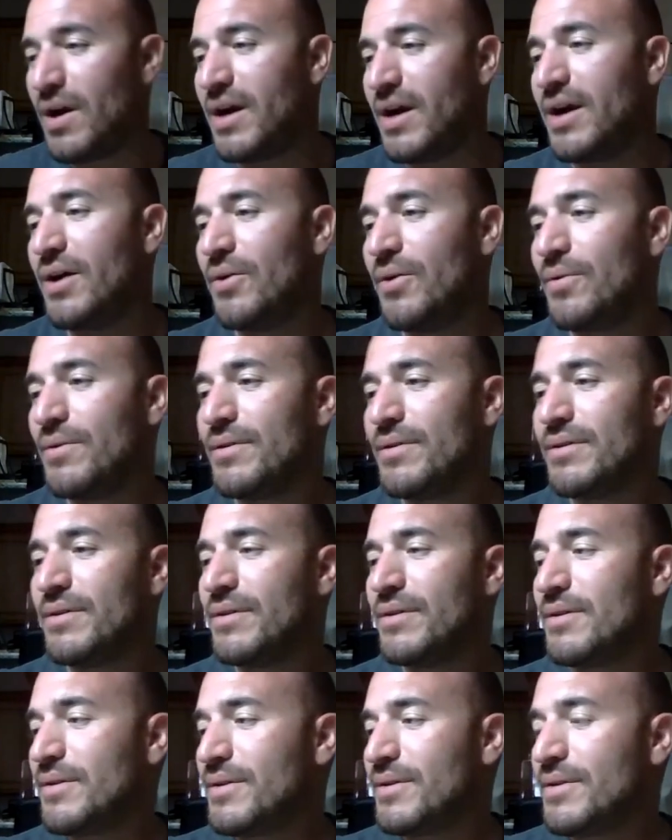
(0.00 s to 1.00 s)
This
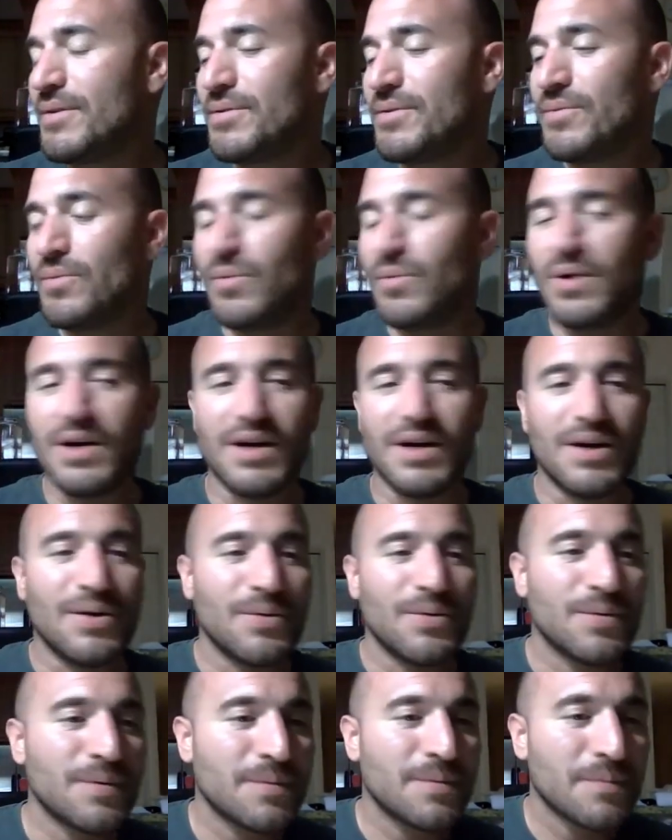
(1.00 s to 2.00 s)
snake. Mary
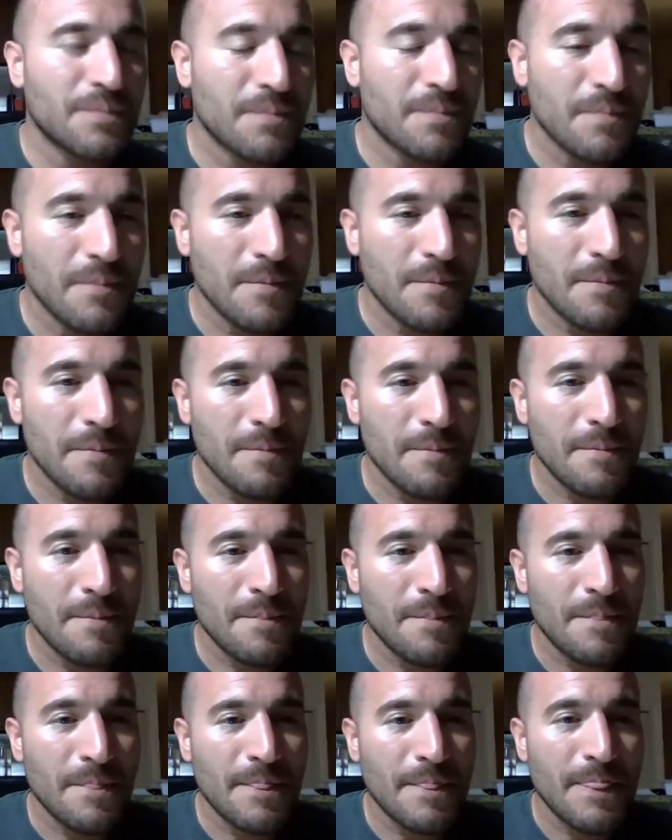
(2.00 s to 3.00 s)
ended up coming over and
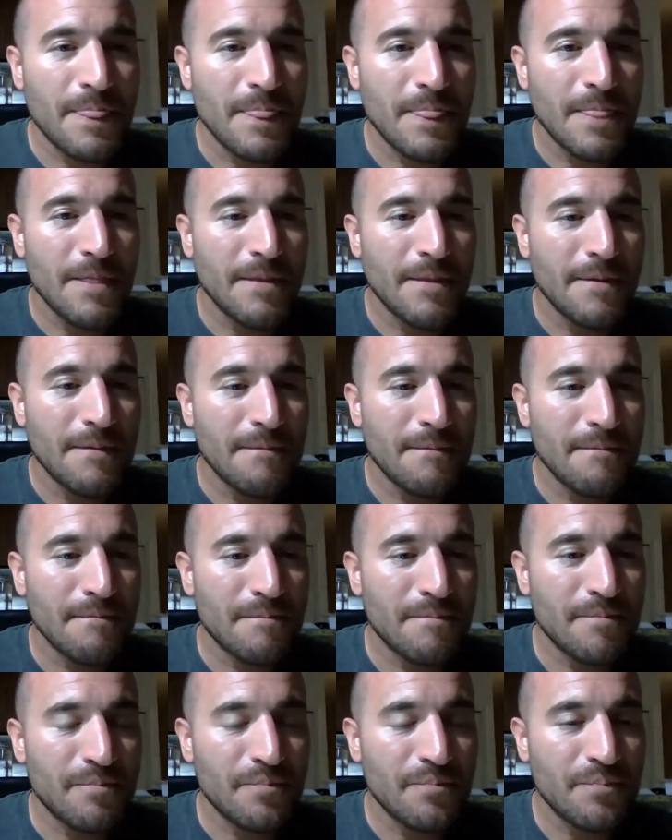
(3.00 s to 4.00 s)
getting it out. But I mean,
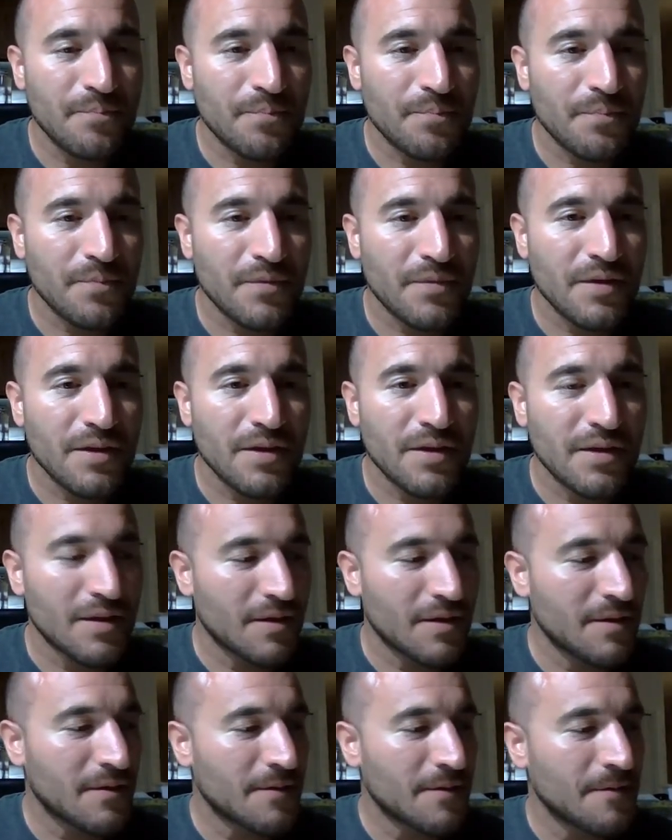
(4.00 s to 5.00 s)
it was
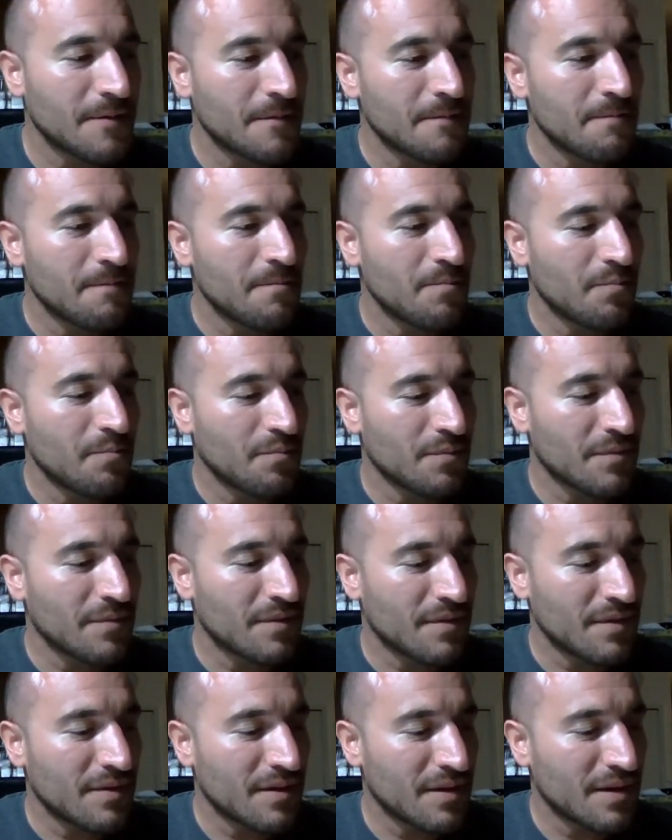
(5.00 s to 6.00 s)

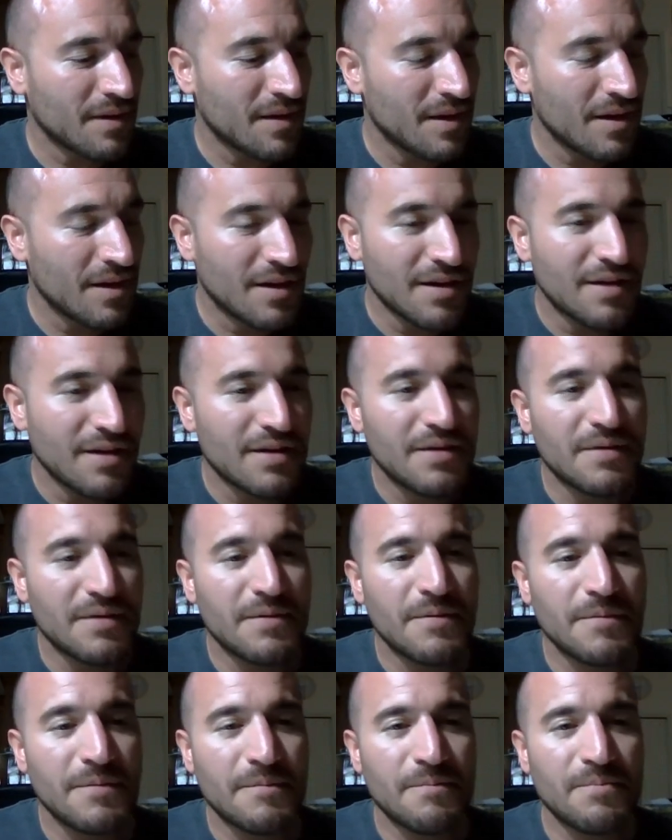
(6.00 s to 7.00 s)
horrible experience. I
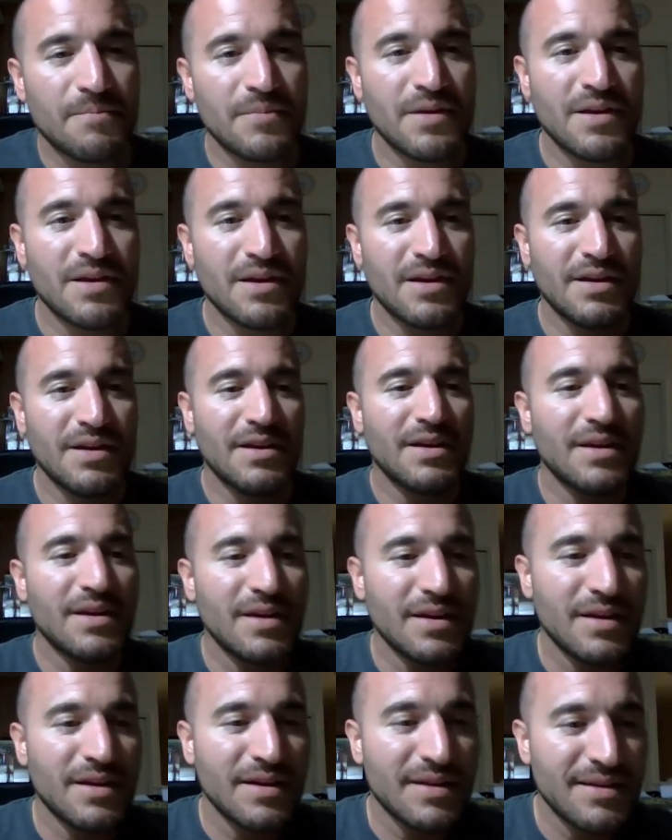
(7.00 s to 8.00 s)
hated living in that
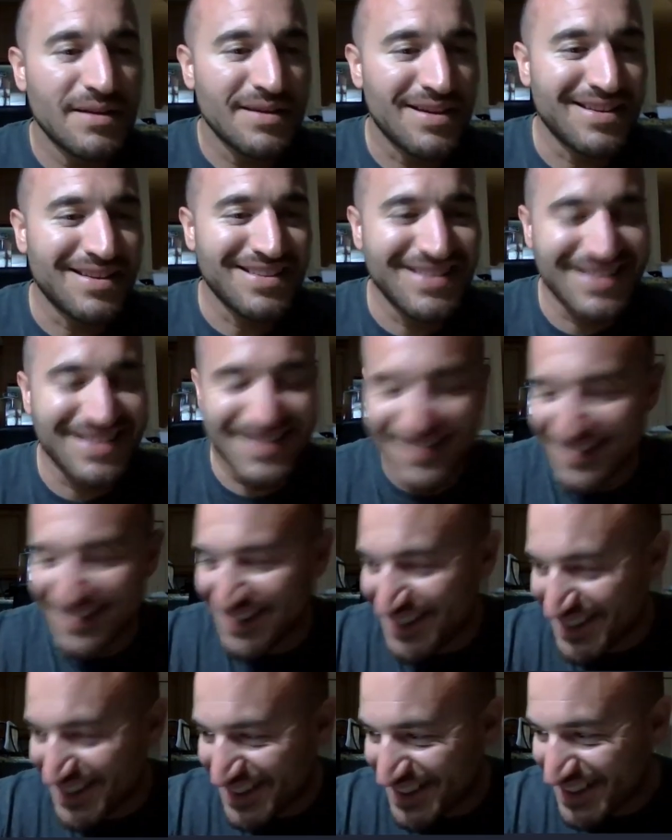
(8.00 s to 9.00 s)
place. I couldn't wait
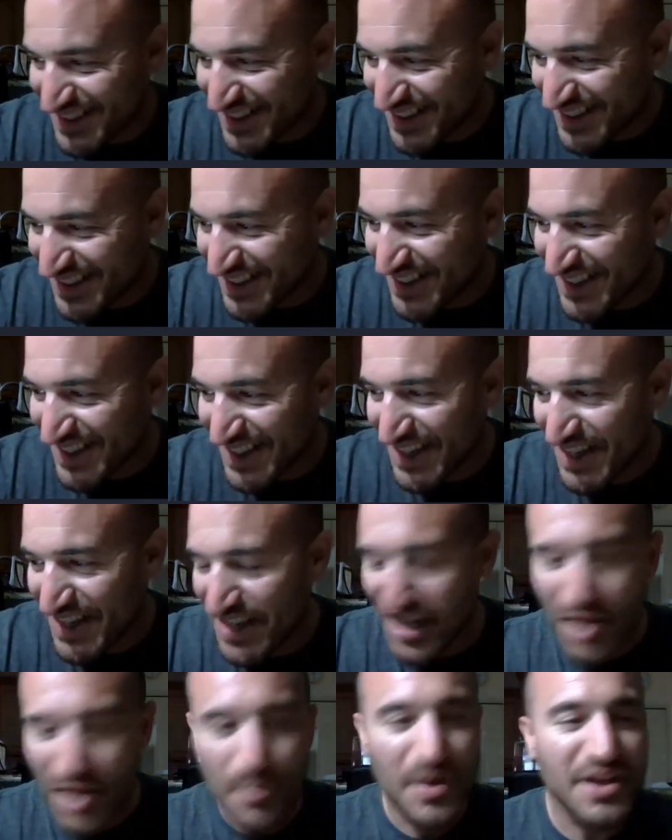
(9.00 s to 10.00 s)
to get the hell out.
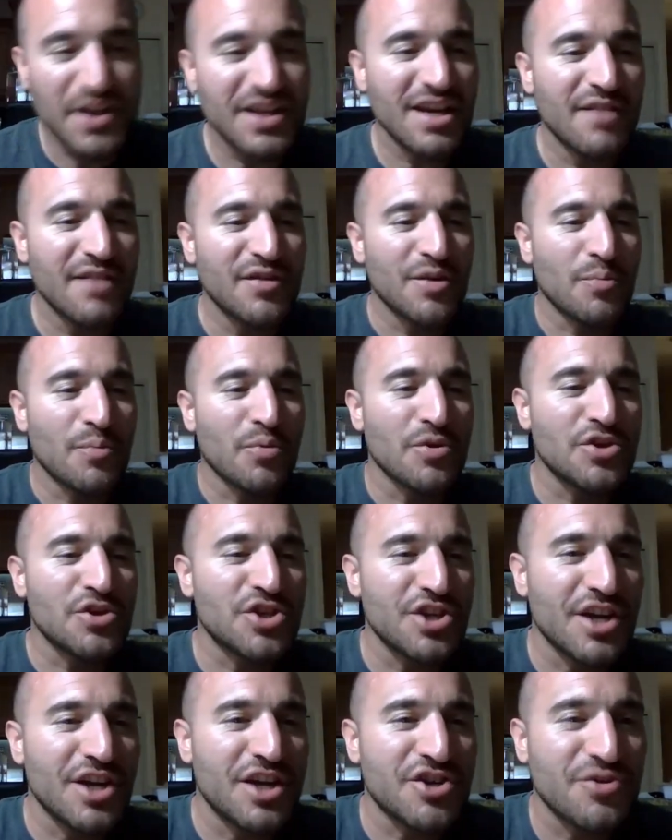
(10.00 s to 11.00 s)
But it gave you an
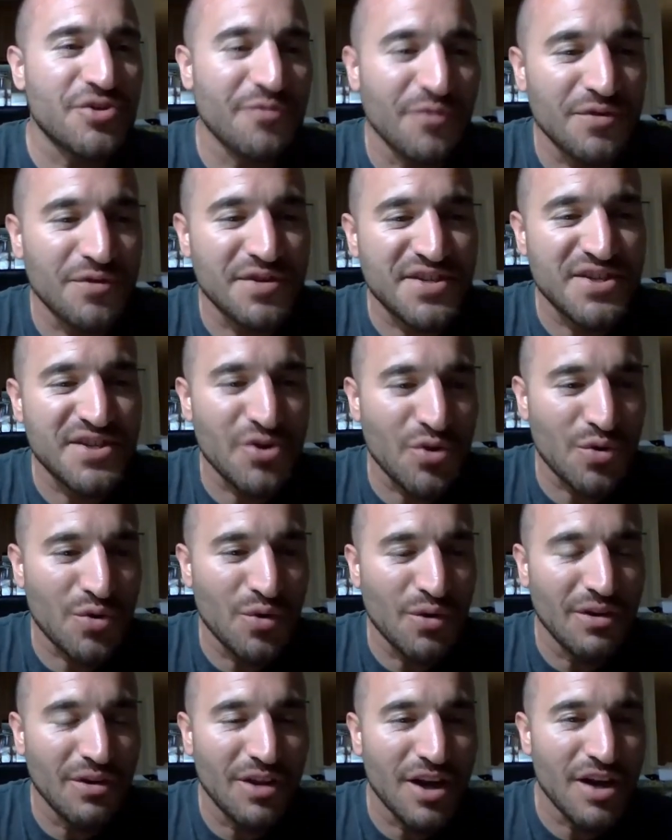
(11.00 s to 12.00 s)
appreciation for the
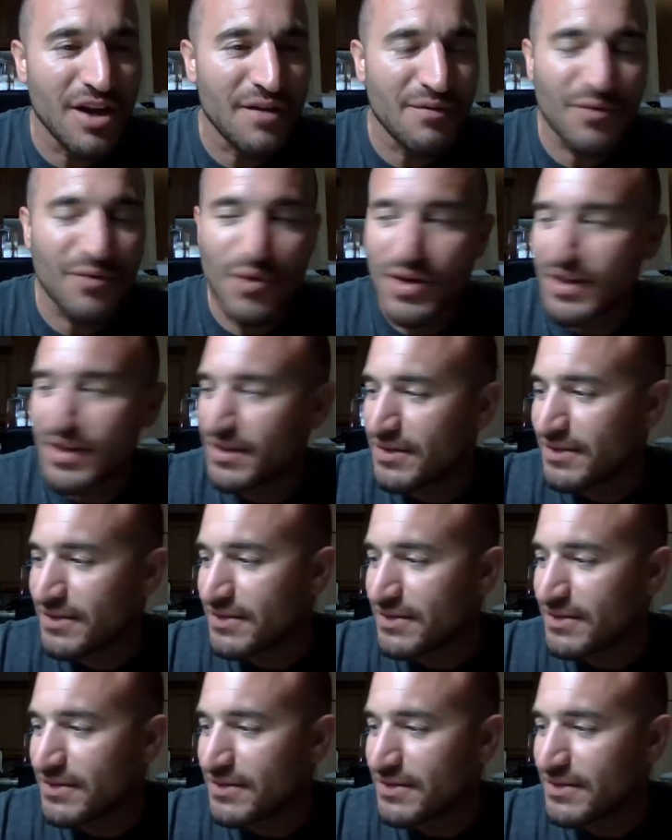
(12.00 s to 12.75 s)
circle of life, right?